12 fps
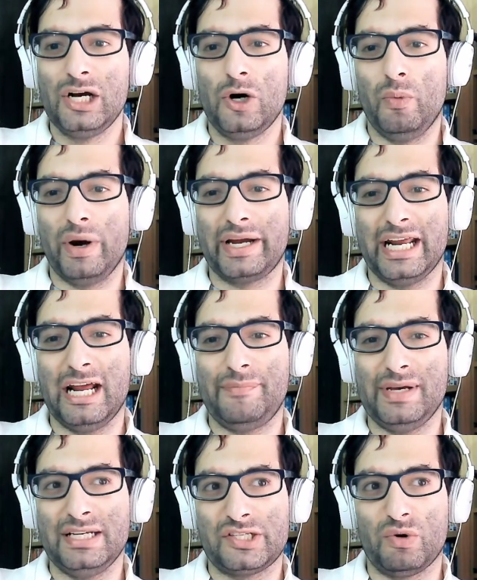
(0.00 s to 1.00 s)
we're going to
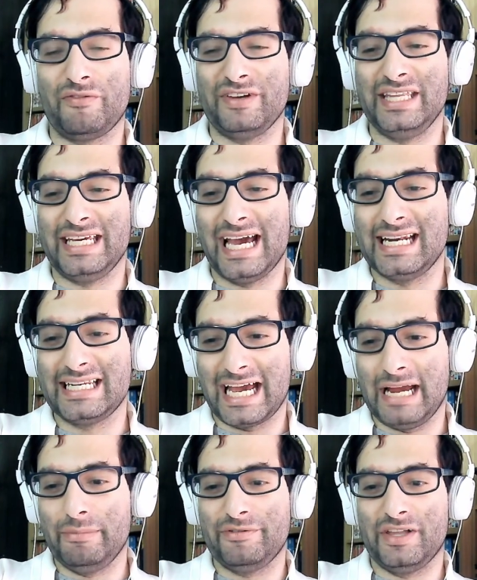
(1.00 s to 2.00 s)
be sort of in the end
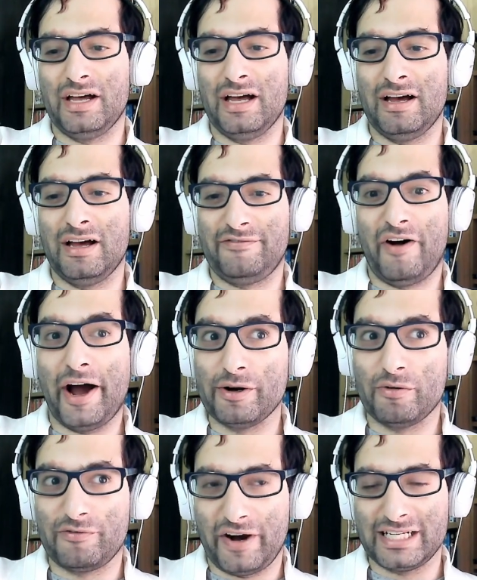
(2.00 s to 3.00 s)
game with the
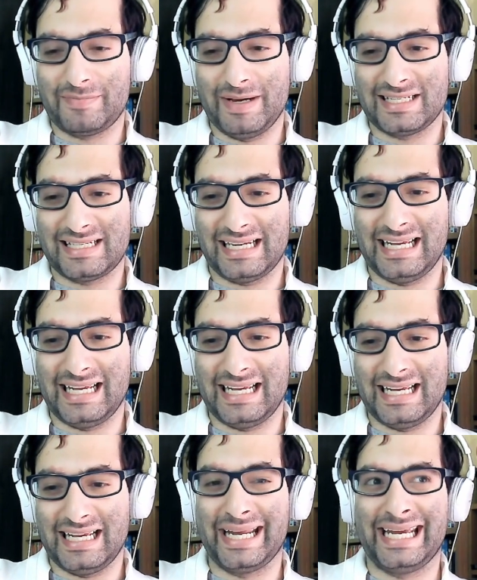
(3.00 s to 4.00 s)
final fights, basically, and
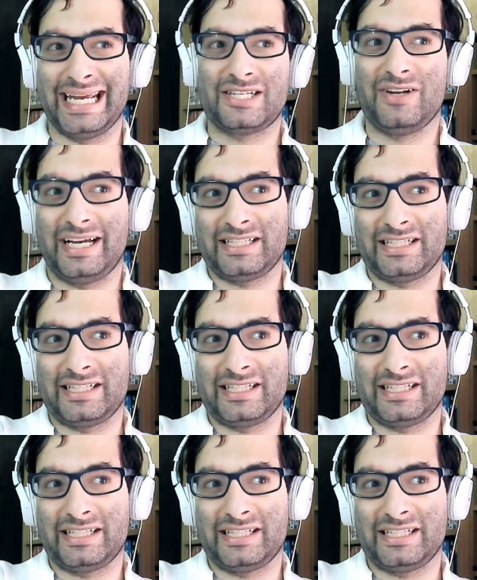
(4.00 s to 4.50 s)
then we're going to get to, like, the